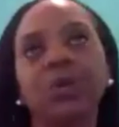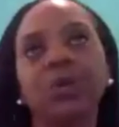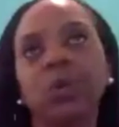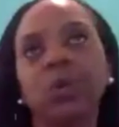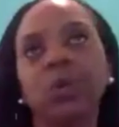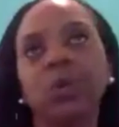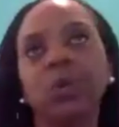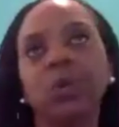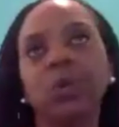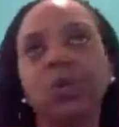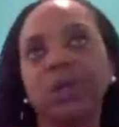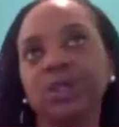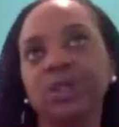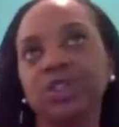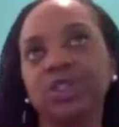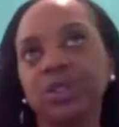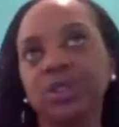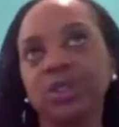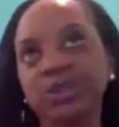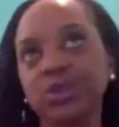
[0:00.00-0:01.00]
so
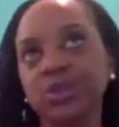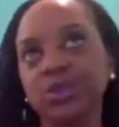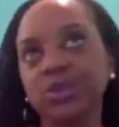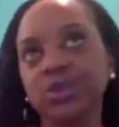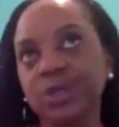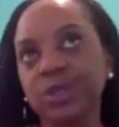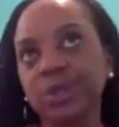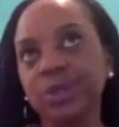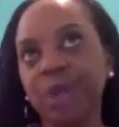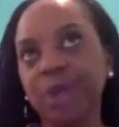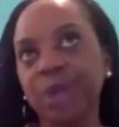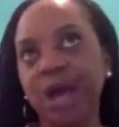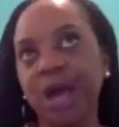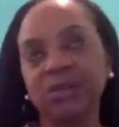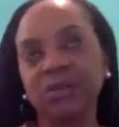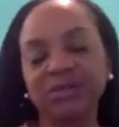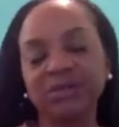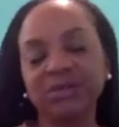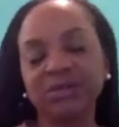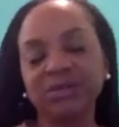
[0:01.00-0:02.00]
I am with
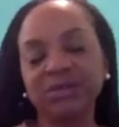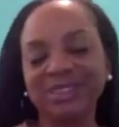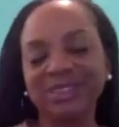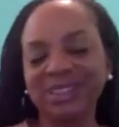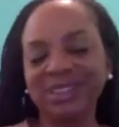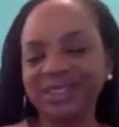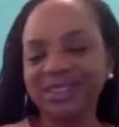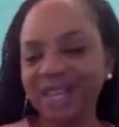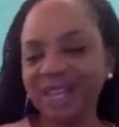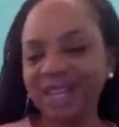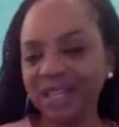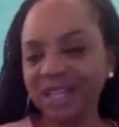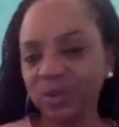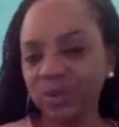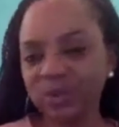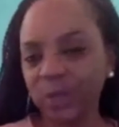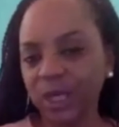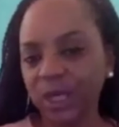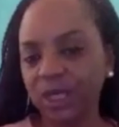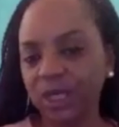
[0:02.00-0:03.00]
children about
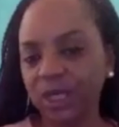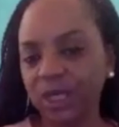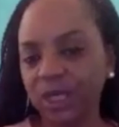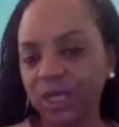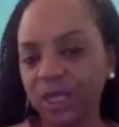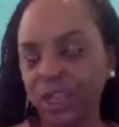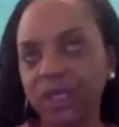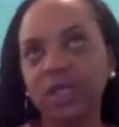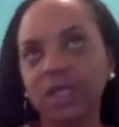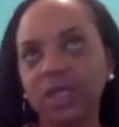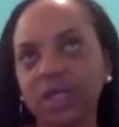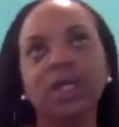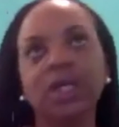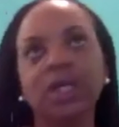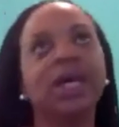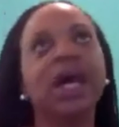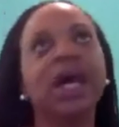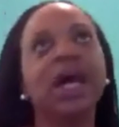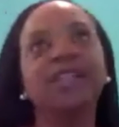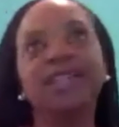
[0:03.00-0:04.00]
six days a week.
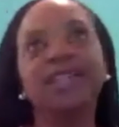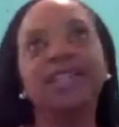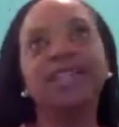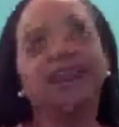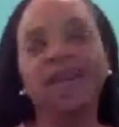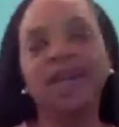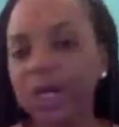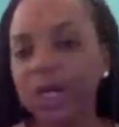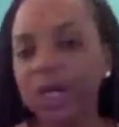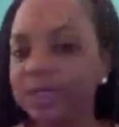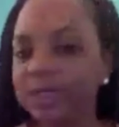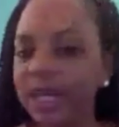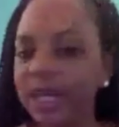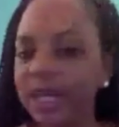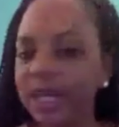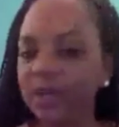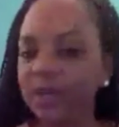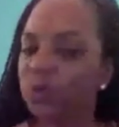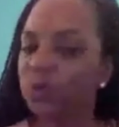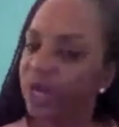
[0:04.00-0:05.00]
I take
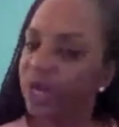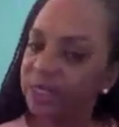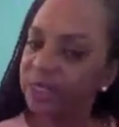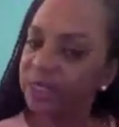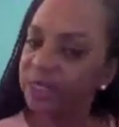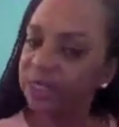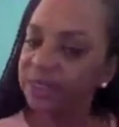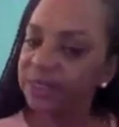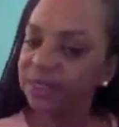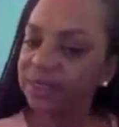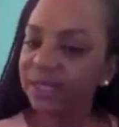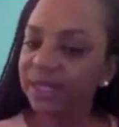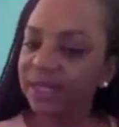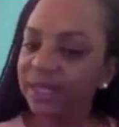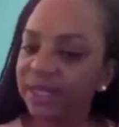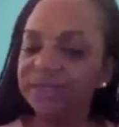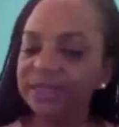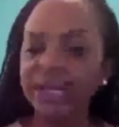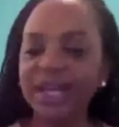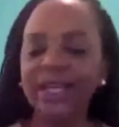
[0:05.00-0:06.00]
one day to
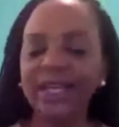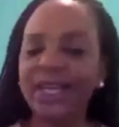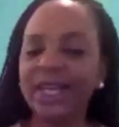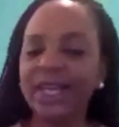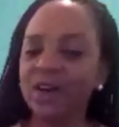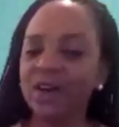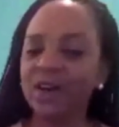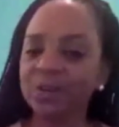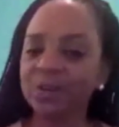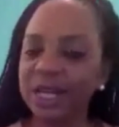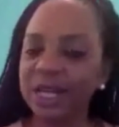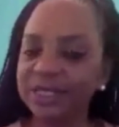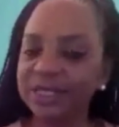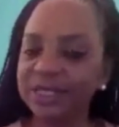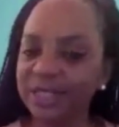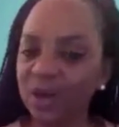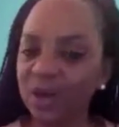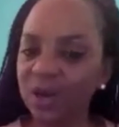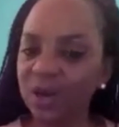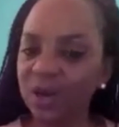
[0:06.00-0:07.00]
rest and take care of
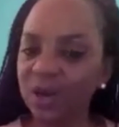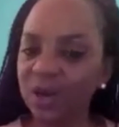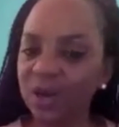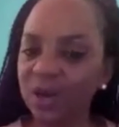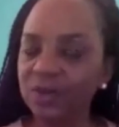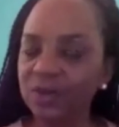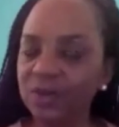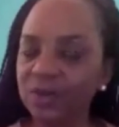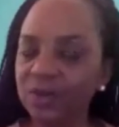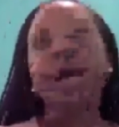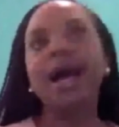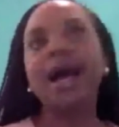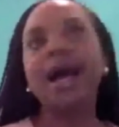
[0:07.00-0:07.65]
myself.